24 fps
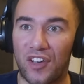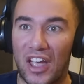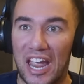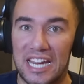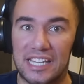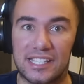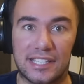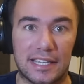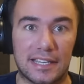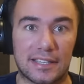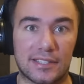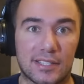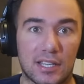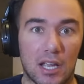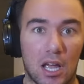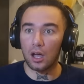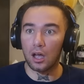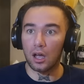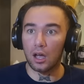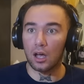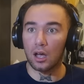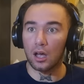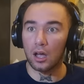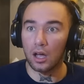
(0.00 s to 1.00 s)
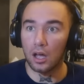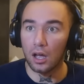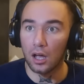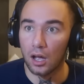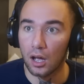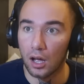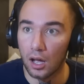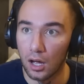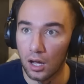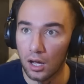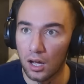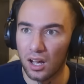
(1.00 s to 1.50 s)
faces!
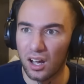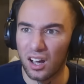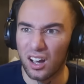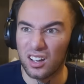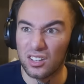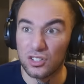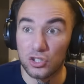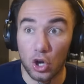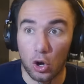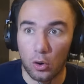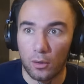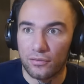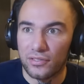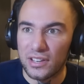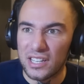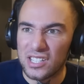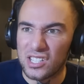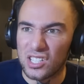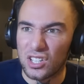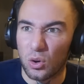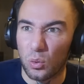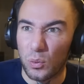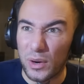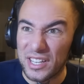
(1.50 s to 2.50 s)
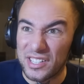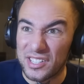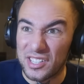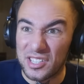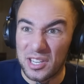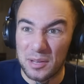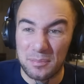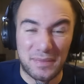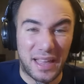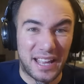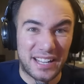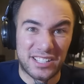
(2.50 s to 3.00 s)
Yo, if he
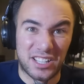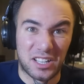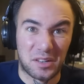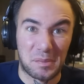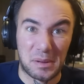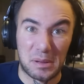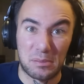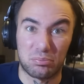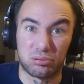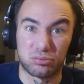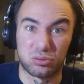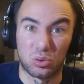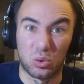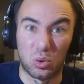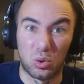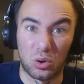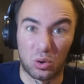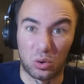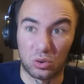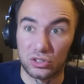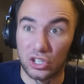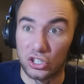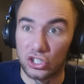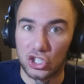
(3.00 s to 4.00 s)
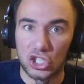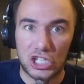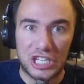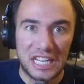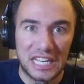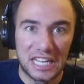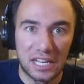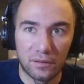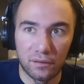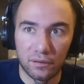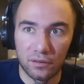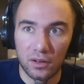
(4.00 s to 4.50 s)
squeezes him, that's gonna be brutal. The
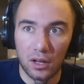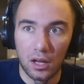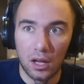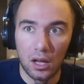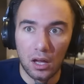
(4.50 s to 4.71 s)
chief?